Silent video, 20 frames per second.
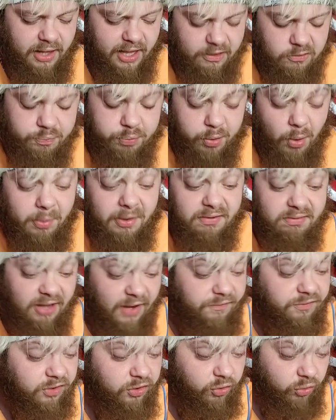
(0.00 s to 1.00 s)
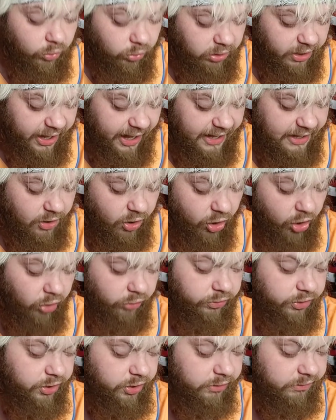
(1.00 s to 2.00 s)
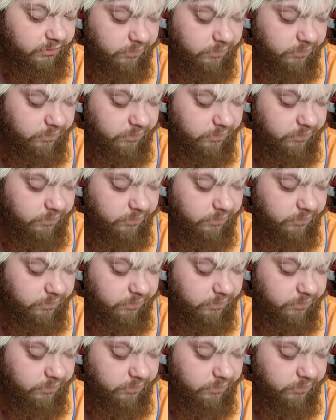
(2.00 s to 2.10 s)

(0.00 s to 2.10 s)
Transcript: It's probably safe to call it a horror